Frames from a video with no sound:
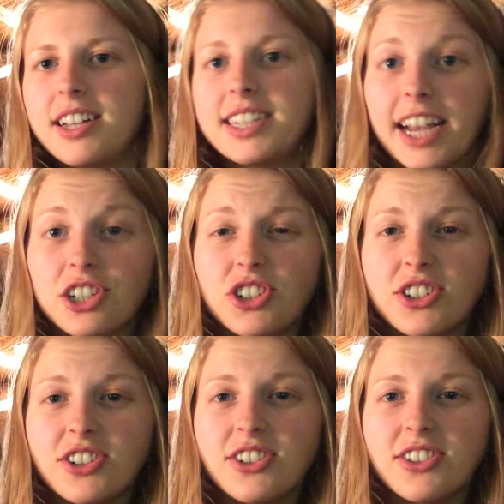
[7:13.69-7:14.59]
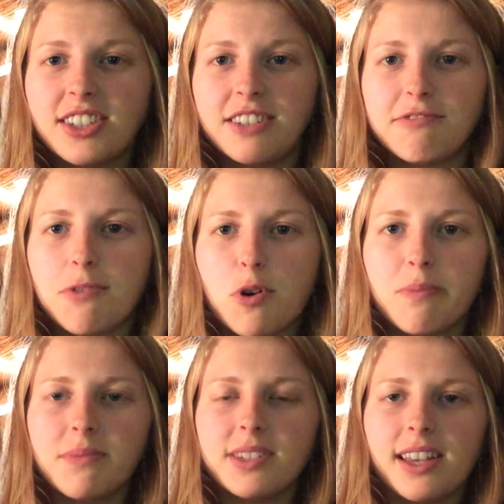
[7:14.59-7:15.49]
textures and
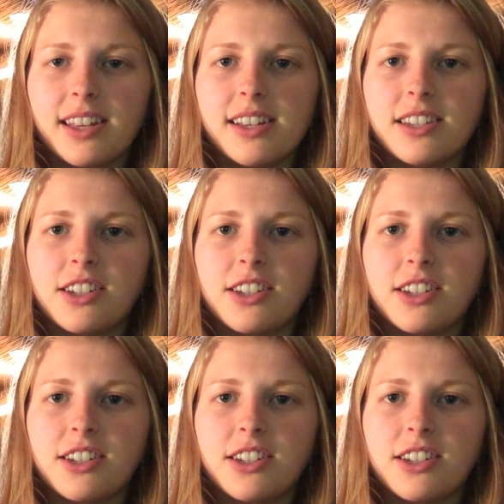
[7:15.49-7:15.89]
forms like this,